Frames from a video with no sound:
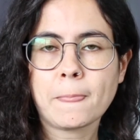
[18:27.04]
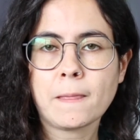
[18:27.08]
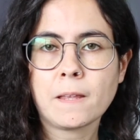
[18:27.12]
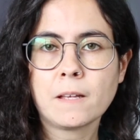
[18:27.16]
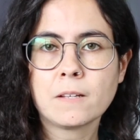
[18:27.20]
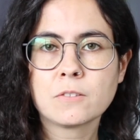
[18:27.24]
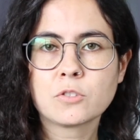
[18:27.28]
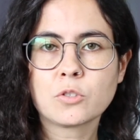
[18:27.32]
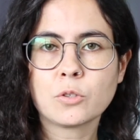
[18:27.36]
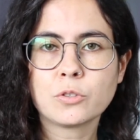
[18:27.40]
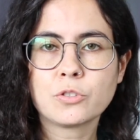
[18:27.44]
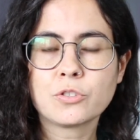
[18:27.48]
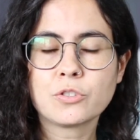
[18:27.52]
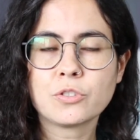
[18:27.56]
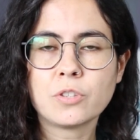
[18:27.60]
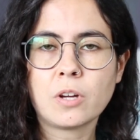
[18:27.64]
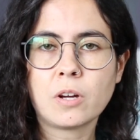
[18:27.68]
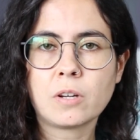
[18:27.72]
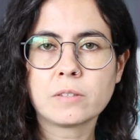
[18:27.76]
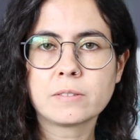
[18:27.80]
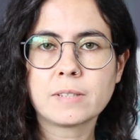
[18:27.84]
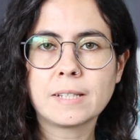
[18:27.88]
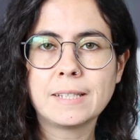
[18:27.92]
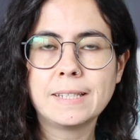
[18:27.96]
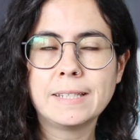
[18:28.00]
So it's
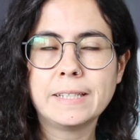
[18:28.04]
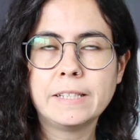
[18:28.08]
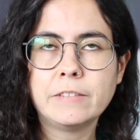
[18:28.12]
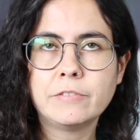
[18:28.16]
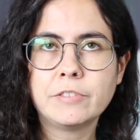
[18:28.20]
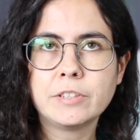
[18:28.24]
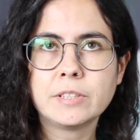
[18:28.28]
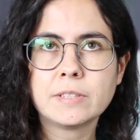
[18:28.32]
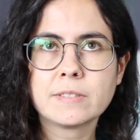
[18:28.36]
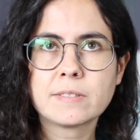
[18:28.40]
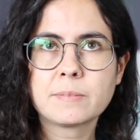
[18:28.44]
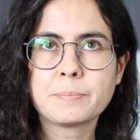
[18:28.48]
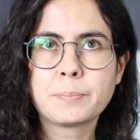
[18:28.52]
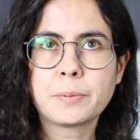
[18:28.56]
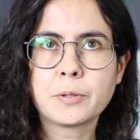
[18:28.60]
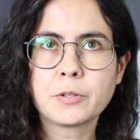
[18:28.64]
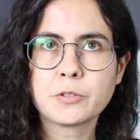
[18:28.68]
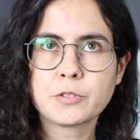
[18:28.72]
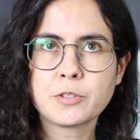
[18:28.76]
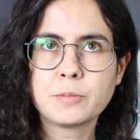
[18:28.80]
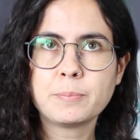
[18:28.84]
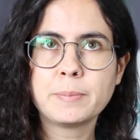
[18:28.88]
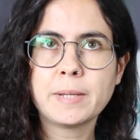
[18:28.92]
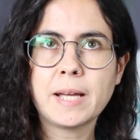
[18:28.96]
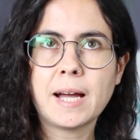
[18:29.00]
not leaving this
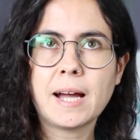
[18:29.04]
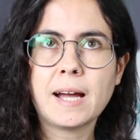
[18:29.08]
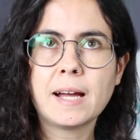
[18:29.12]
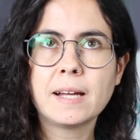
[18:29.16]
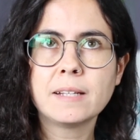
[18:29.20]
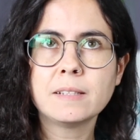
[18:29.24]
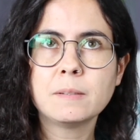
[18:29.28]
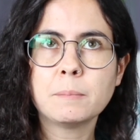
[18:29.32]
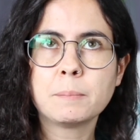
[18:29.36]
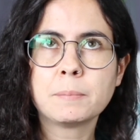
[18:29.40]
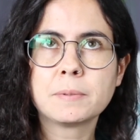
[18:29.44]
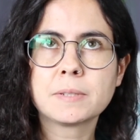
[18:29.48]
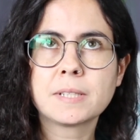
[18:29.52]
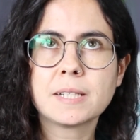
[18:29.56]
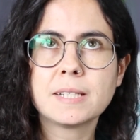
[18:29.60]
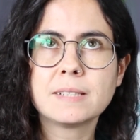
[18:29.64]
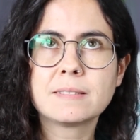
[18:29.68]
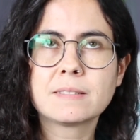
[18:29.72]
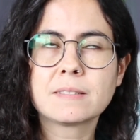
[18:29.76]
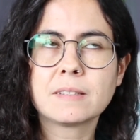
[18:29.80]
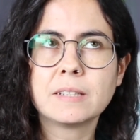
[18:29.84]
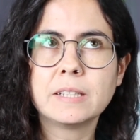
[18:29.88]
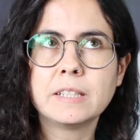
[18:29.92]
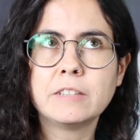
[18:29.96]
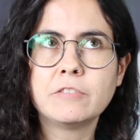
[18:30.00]
person behind, but it's
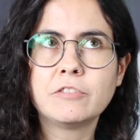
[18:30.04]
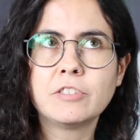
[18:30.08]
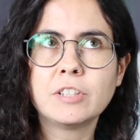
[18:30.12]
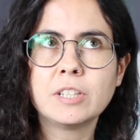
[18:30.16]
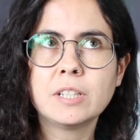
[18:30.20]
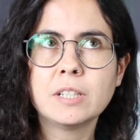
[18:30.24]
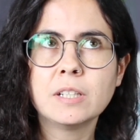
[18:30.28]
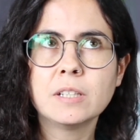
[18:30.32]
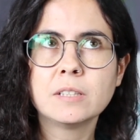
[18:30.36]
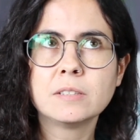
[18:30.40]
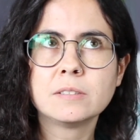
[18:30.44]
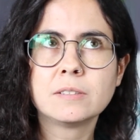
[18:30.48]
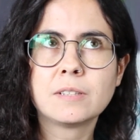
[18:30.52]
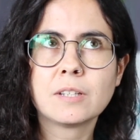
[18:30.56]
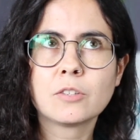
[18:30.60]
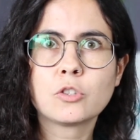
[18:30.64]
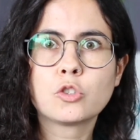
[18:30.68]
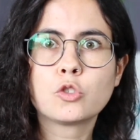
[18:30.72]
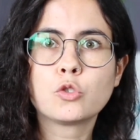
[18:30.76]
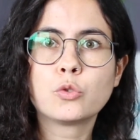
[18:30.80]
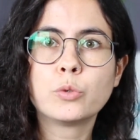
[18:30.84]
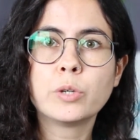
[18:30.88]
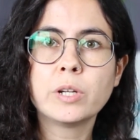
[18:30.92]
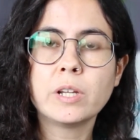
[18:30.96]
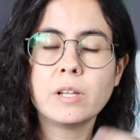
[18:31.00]
leaving the
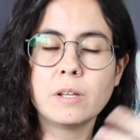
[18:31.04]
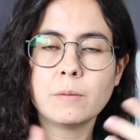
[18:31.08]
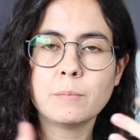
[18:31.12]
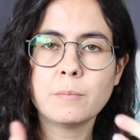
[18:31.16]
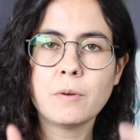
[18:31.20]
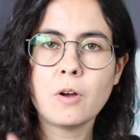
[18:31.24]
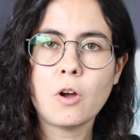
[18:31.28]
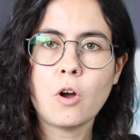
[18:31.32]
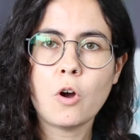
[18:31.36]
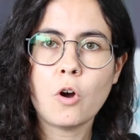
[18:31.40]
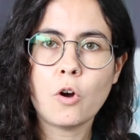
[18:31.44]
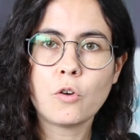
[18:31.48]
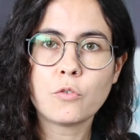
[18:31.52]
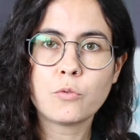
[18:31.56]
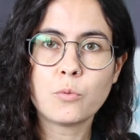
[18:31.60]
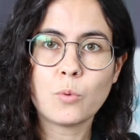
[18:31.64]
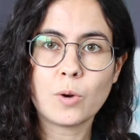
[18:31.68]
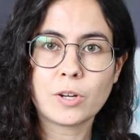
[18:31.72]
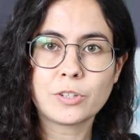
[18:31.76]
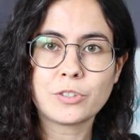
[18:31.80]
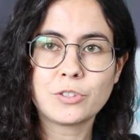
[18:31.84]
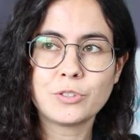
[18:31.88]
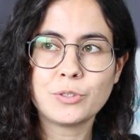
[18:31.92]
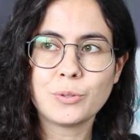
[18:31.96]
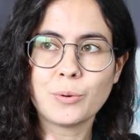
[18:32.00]
dream of
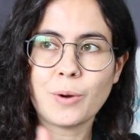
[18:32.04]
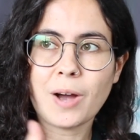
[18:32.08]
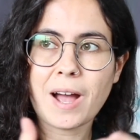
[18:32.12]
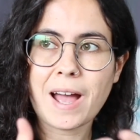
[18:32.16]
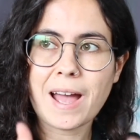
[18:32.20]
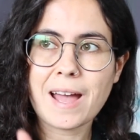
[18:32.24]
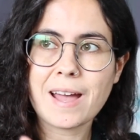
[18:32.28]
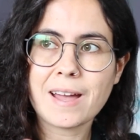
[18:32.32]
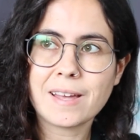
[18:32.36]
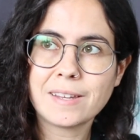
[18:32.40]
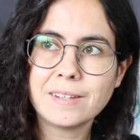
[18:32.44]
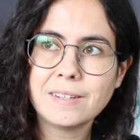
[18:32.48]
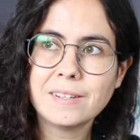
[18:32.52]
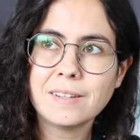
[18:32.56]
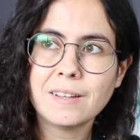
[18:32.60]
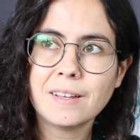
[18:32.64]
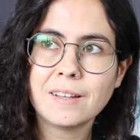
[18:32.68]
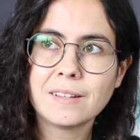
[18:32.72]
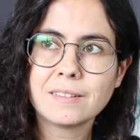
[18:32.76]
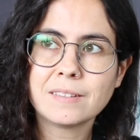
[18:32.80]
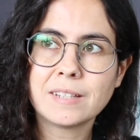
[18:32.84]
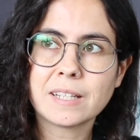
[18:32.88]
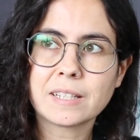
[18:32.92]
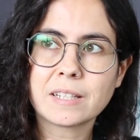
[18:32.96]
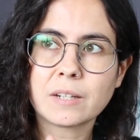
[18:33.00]
what you had,
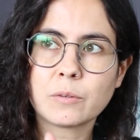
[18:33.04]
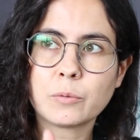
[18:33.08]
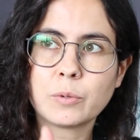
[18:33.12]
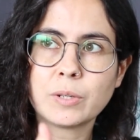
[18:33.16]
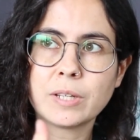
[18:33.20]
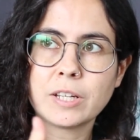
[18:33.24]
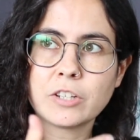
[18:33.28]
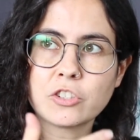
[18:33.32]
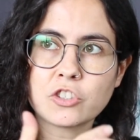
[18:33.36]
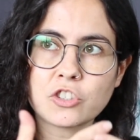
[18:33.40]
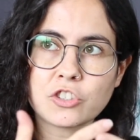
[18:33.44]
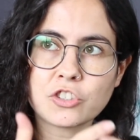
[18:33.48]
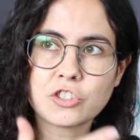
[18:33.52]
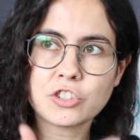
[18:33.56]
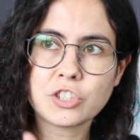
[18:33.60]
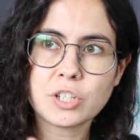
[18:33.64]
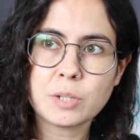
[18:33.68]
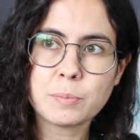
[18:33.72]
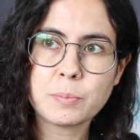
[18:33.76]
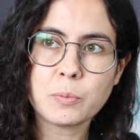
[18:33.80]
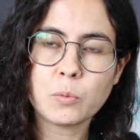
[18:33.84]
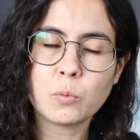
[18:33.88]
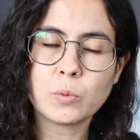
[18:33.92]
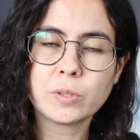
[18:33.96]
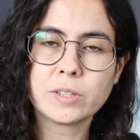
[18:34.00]
that a
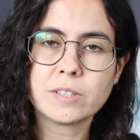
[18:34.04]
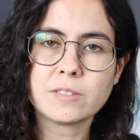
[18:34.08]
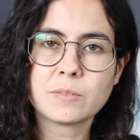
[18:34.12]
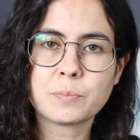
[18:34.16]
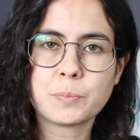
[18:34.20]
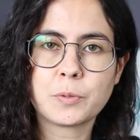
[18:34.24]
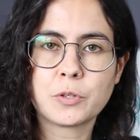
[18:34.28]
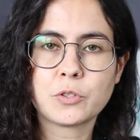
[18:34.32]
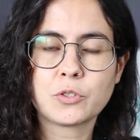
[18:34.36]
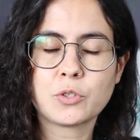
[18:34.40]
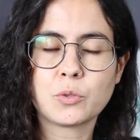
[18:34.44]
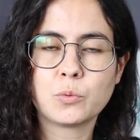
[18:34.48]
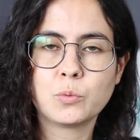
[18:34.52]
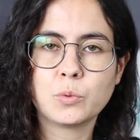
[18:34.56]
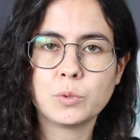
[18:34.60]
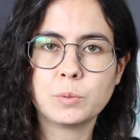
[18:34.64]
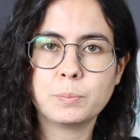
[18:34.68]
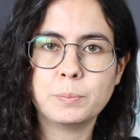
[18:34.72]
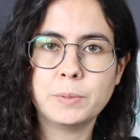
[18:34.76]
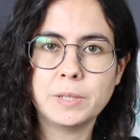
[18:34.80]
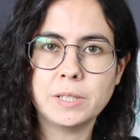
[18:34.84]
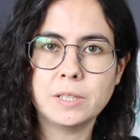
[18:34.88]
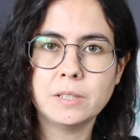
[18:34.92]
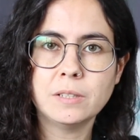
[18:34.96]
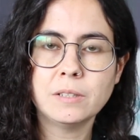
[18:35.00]
relationship with this person would
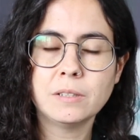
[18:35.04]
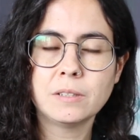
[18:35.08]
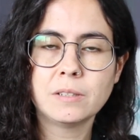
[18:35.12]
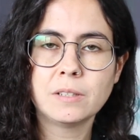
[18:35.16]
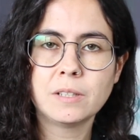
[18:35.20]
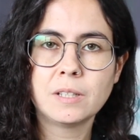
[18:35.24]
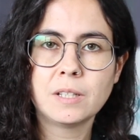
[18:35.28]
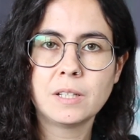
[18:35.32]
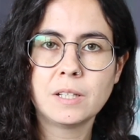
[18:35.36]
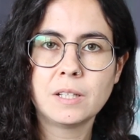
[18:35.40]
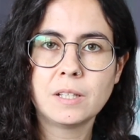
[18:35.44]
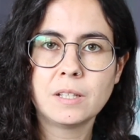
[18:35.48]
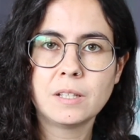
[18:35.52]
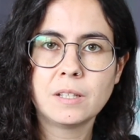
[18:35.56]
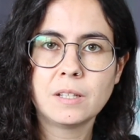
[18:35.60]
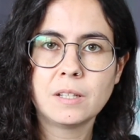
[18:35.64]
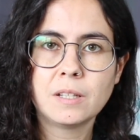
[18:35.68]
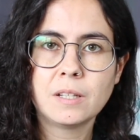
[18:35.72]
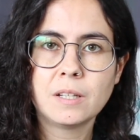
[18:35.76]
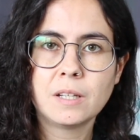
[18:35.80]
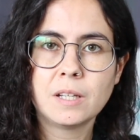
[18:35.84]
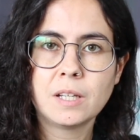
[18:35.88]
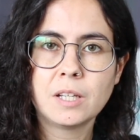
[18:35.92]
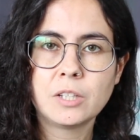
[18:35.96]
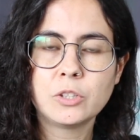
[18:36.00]
be.
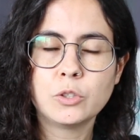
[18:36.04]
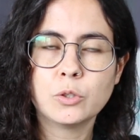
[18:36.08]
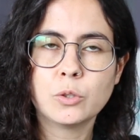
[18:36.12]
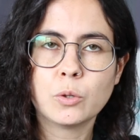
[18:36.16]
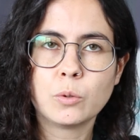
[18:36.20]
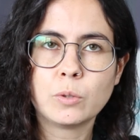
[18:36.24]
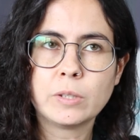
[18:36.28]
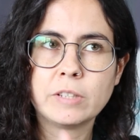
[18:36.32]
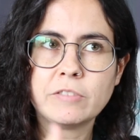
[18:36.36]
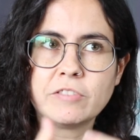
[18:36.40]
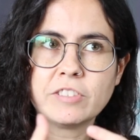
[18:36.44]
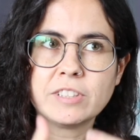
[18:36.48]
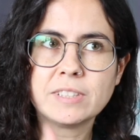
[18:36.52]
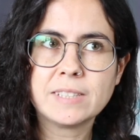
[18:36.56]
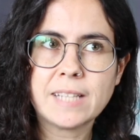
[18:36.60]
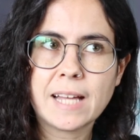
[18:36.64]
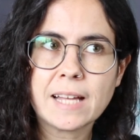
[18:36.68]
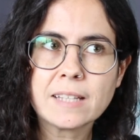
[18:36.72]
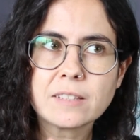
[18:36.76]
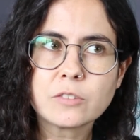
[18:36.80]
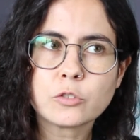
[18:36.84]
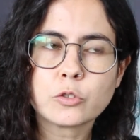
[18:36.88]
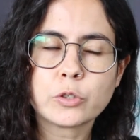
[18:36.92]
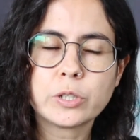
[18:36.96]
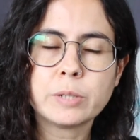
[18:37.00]
You know, leaving
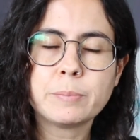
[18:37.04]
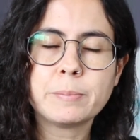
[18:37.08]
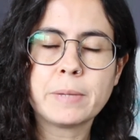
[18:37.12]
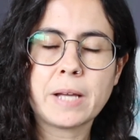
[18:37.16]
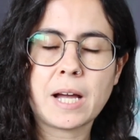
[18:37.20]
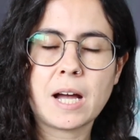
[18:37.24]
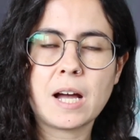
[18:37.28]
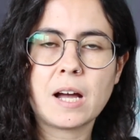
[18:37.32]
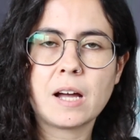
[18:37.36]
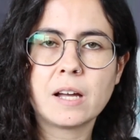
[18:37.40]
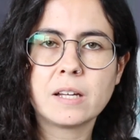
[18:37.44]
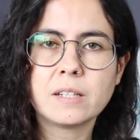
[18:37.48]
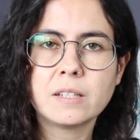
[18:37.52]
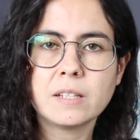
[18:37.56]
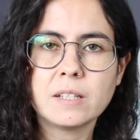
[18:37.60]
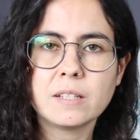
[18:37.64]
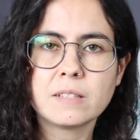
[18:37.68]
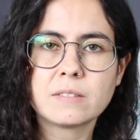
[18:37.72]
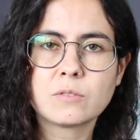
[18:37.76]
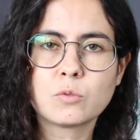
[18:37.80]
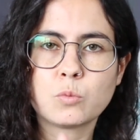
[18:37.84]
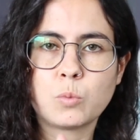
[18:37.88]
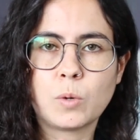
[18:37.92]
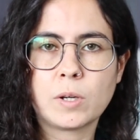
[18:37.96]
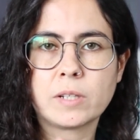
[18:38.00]
that dream behind,
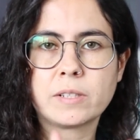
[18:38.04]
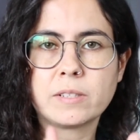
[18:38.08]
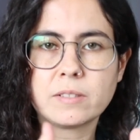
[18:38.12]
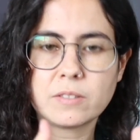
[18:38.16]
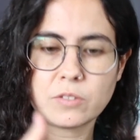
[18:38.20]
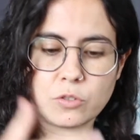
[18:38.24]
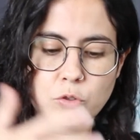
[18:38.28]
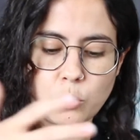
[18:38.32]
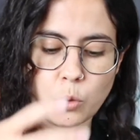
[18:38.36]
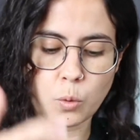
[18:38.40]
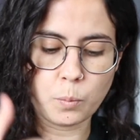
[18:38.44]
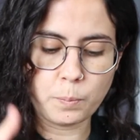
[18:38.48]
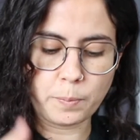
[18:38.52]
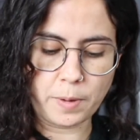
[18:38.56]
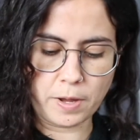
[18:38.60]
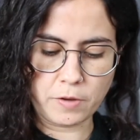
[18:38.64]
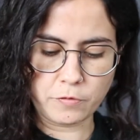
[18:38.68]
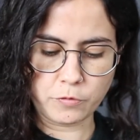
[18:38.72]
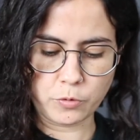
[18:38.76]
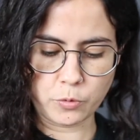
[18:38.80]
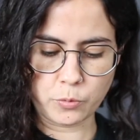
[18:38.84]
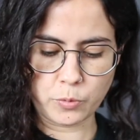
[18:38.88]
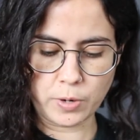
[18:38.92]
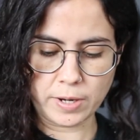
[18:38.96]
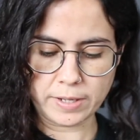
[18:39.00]
it's what is so
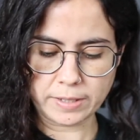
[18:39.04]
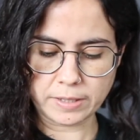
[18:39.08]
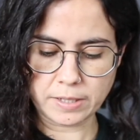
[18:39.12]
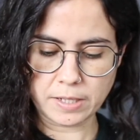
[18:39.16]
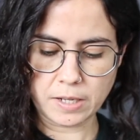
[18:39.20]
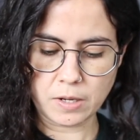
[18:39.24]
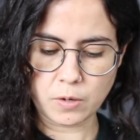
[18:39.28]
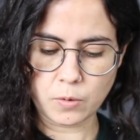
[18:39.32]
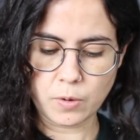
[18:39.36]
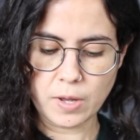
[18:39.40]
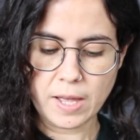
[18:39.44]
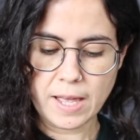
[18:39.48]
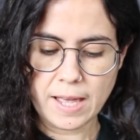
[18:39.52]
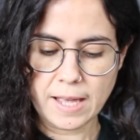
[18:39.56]
painful right now.